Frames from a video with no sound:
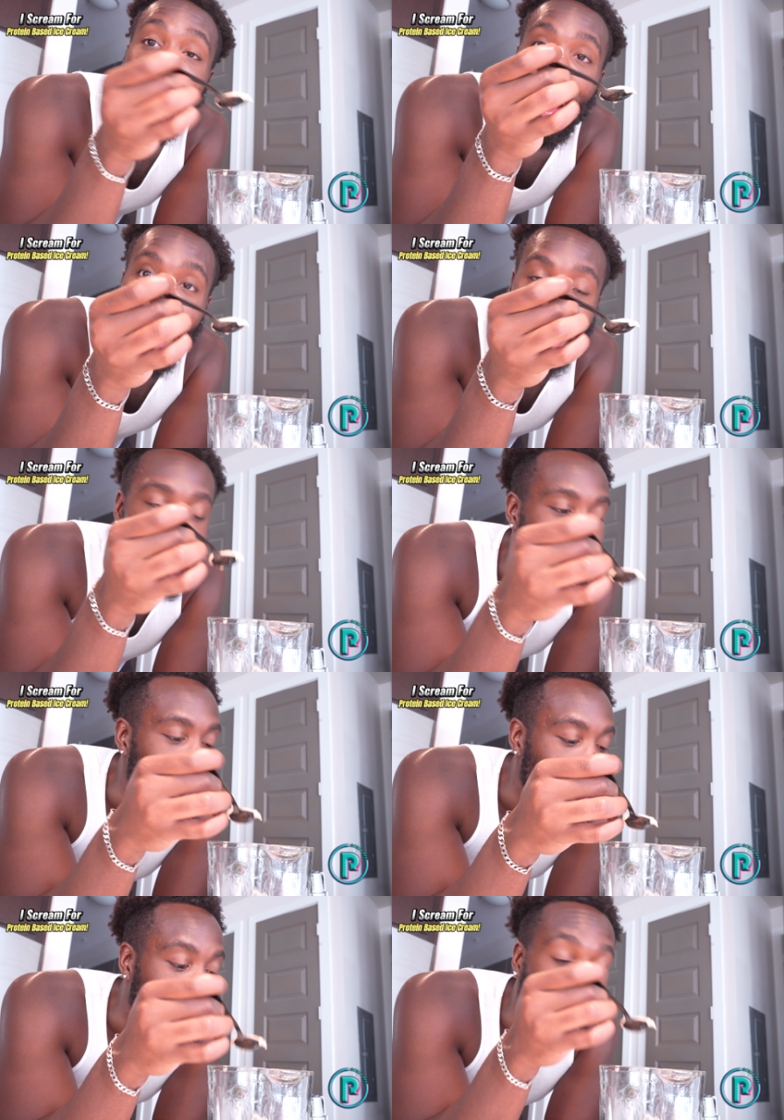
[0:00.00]
Ice
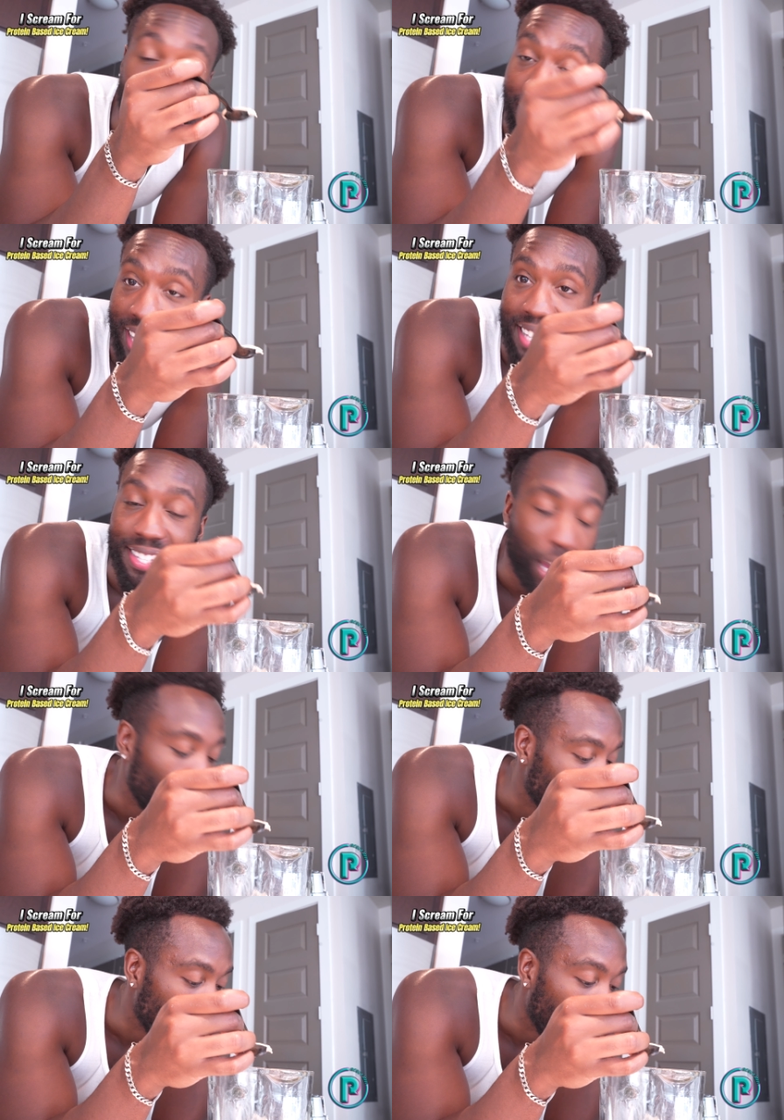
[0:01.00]
cream. That's exactly
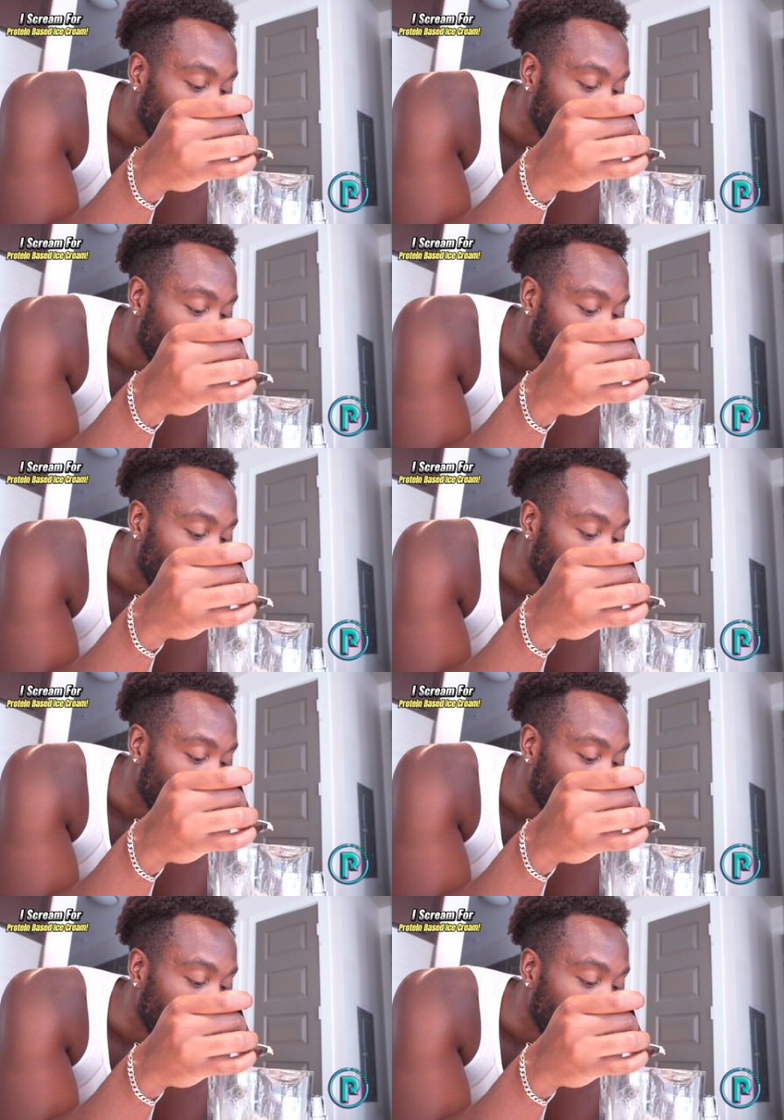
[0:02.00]
what I'm talking